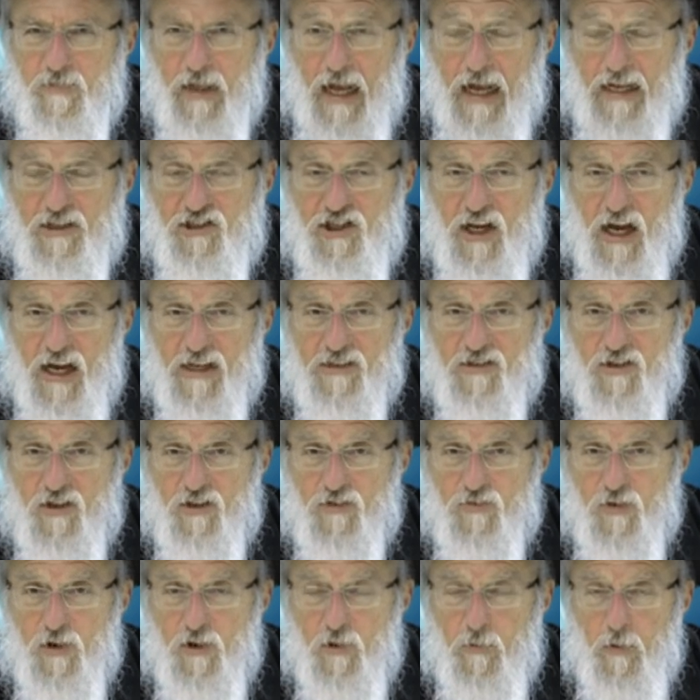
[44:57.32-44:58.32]
and jazz
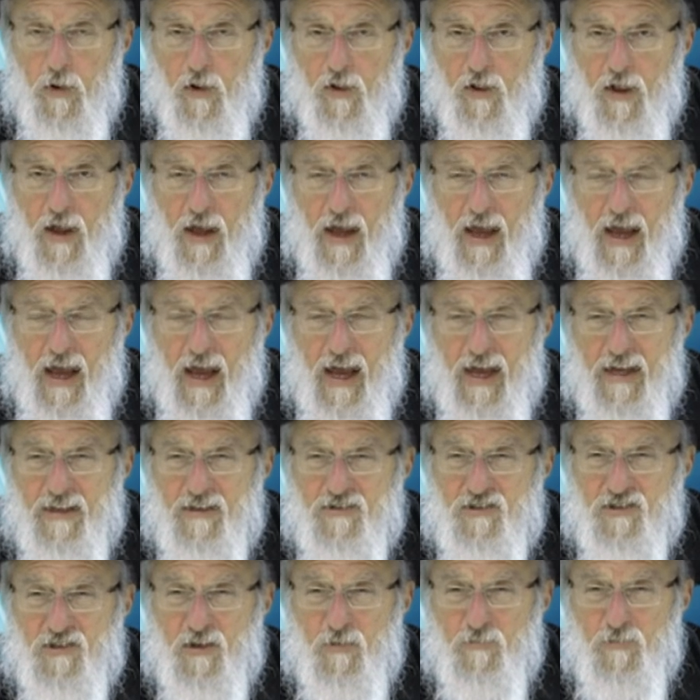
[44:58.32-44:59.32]
does very well. And
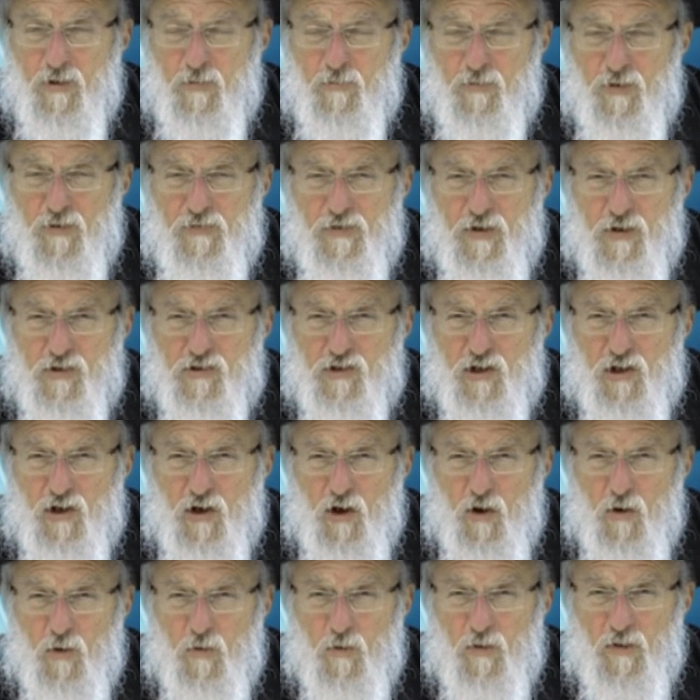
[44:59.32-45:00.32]
some number of years
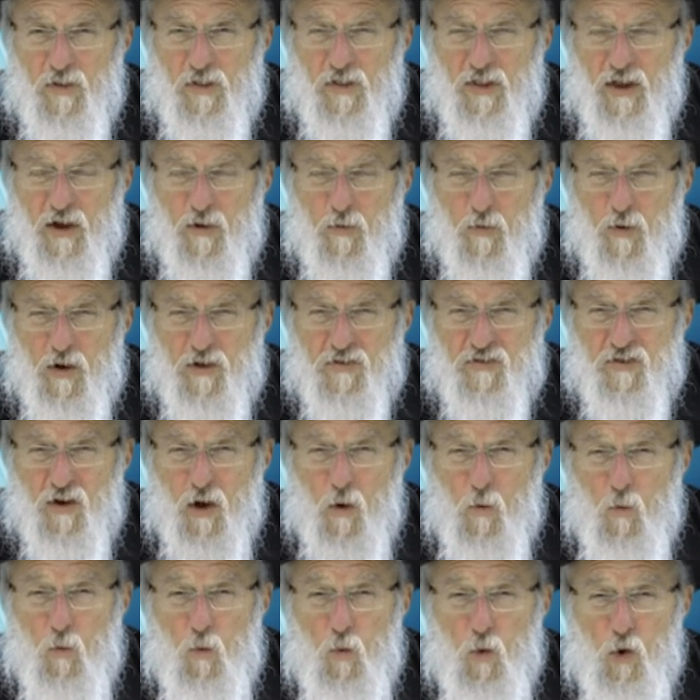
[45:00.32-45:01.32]
ago, there was
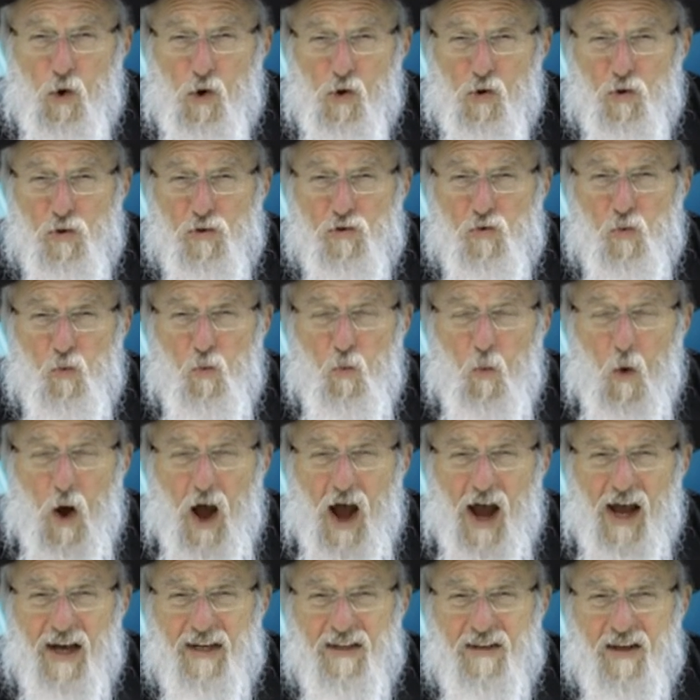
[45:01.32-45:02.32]
a
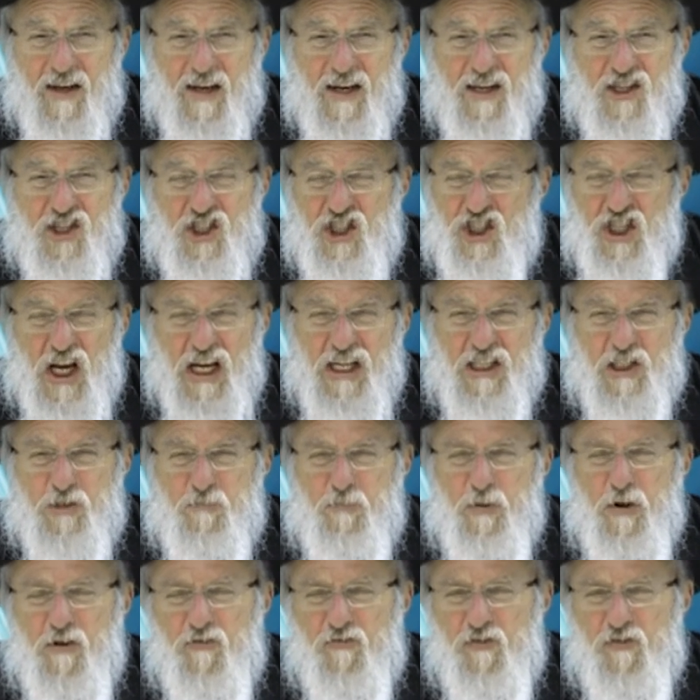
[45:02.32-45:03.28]
worldwide Shakespeare